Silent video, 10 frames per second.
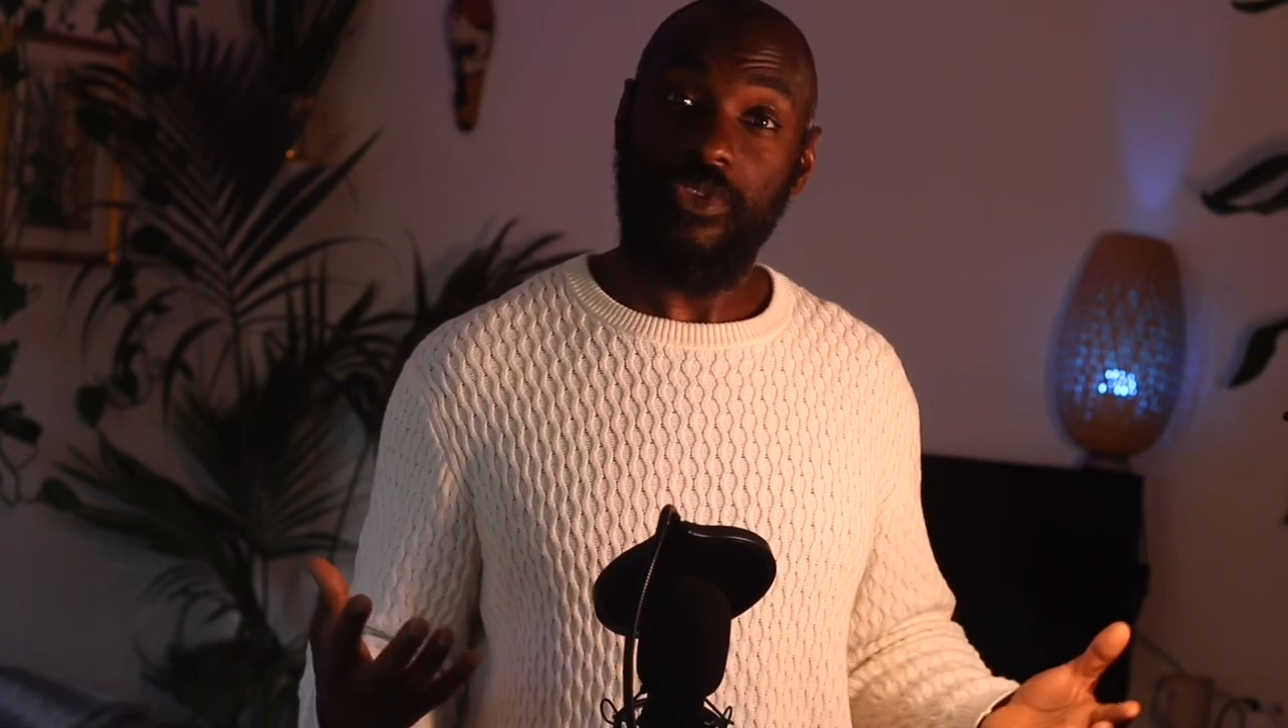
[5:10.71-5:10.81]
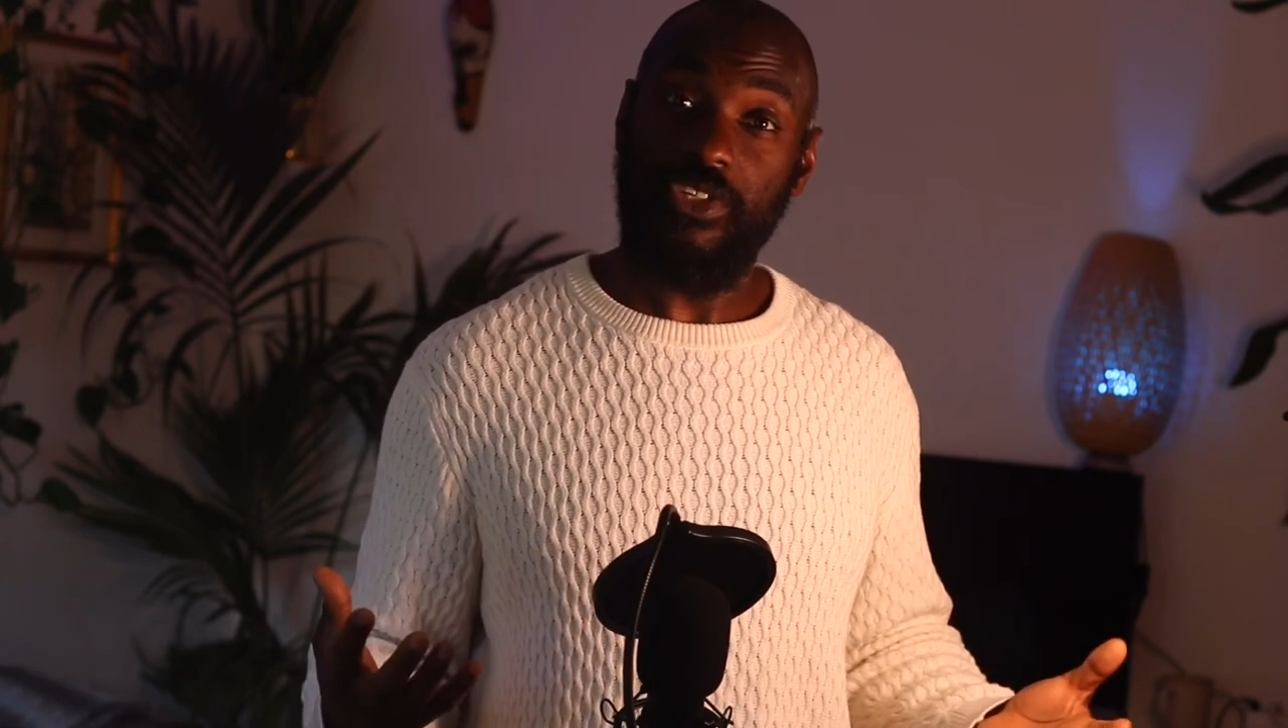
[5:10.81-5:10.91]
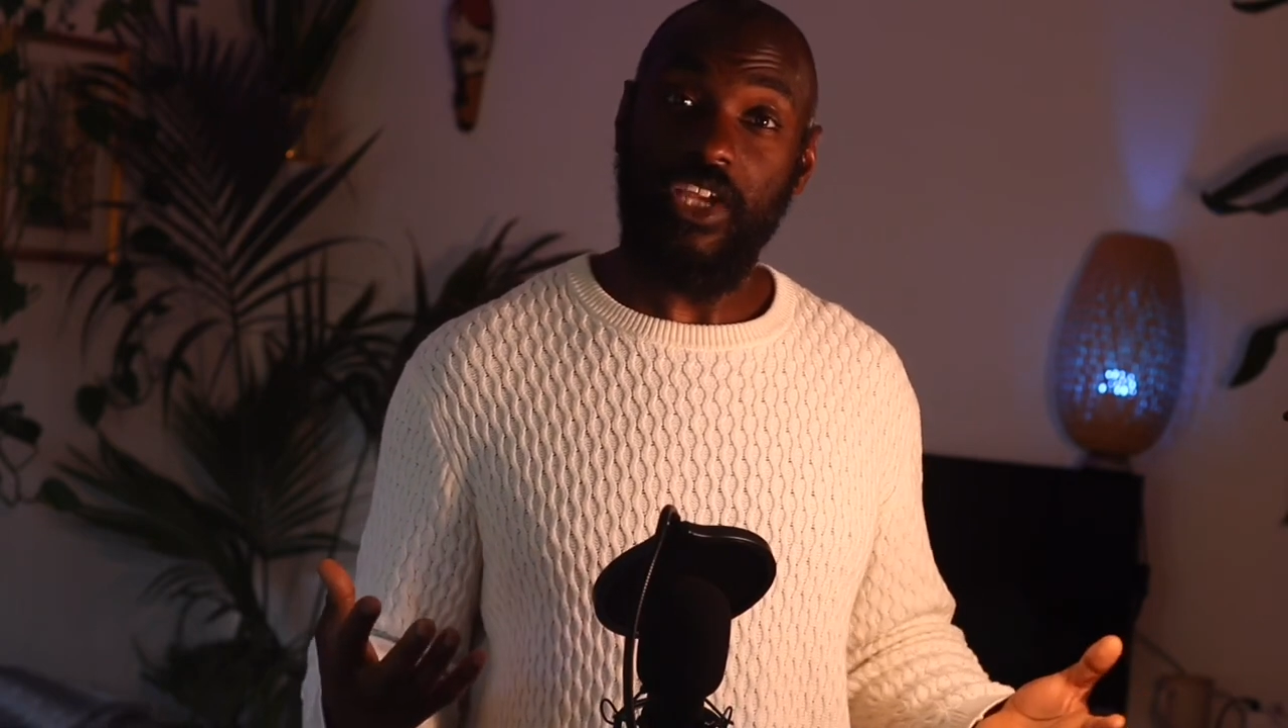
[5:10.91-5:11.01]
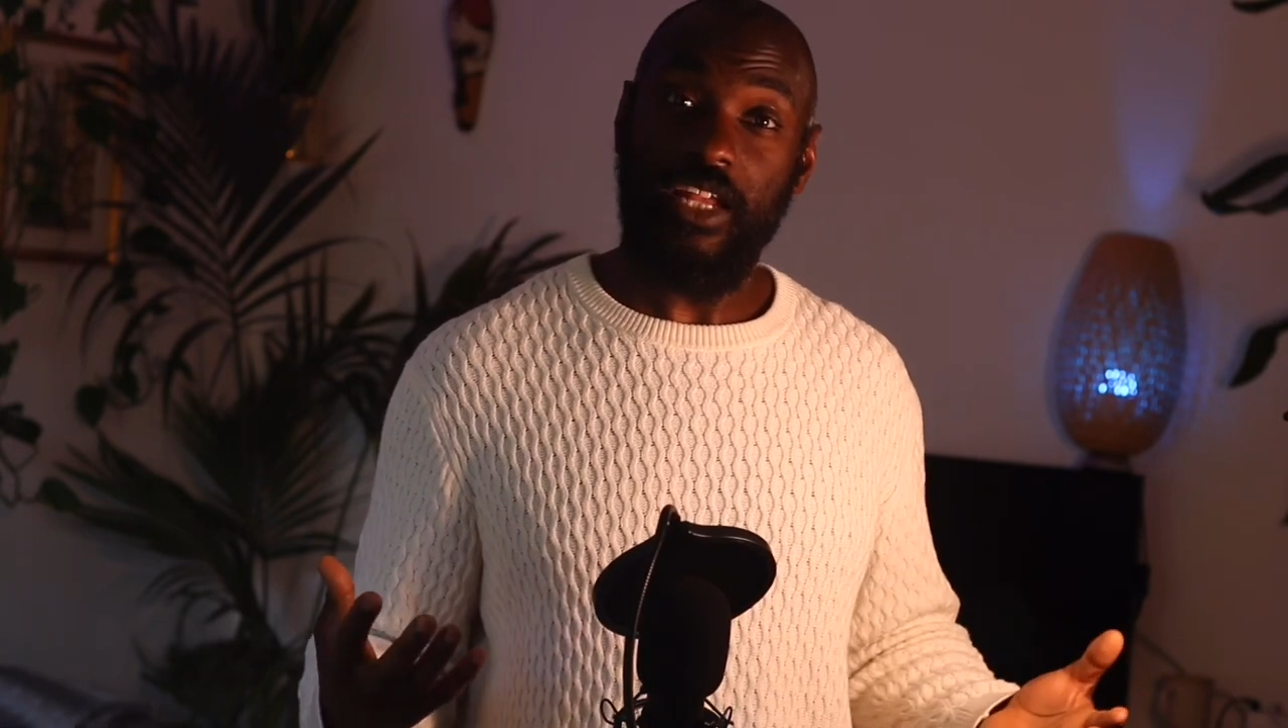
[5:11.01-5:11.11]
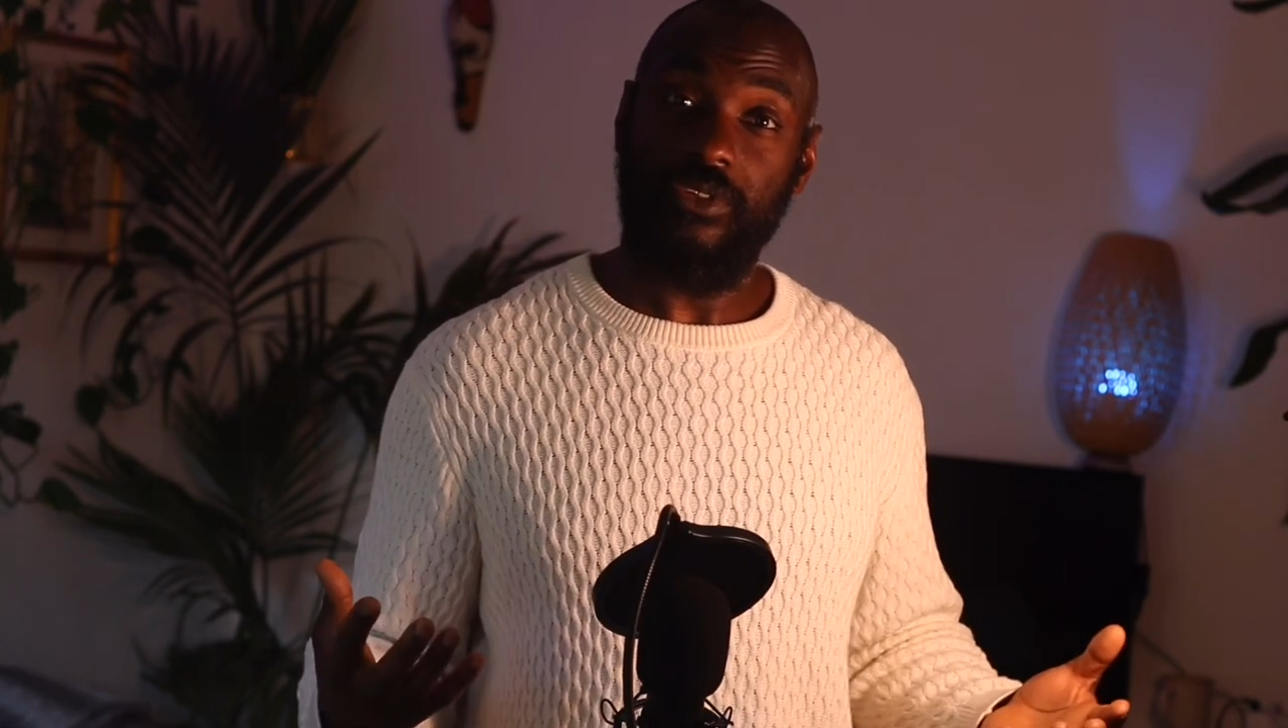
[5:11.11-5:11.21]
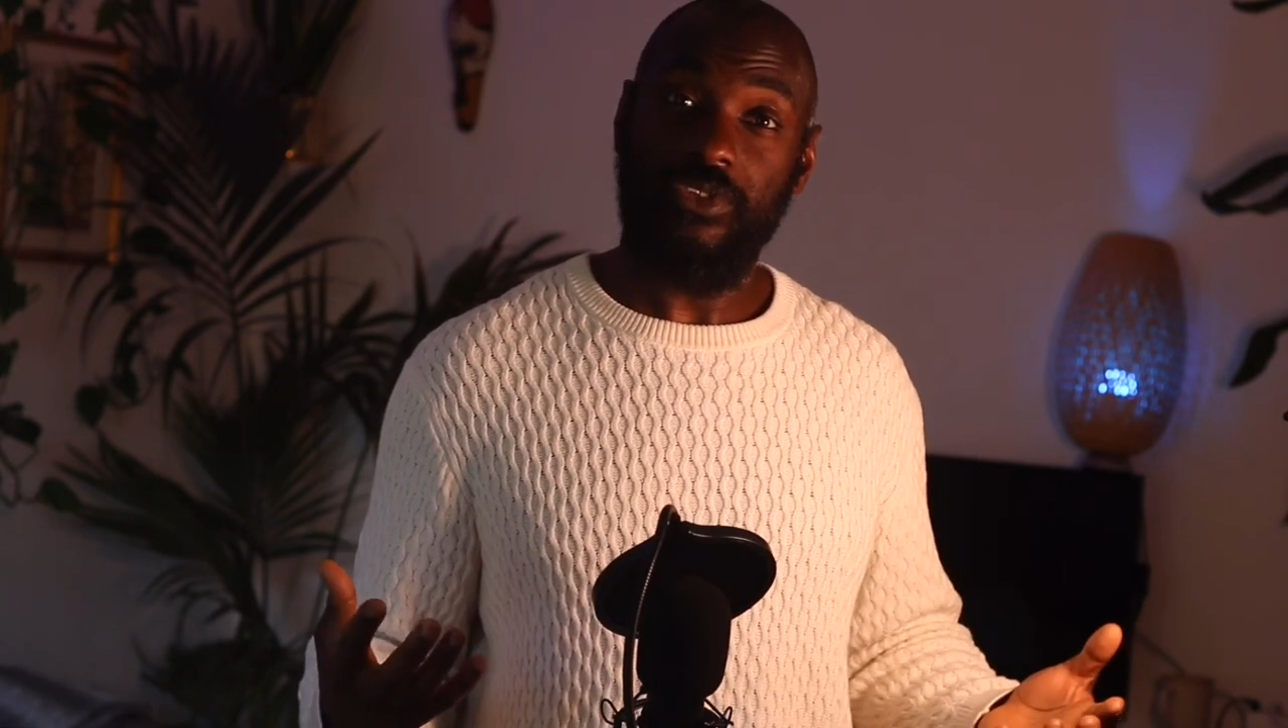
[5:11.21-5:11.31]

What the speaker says: the channel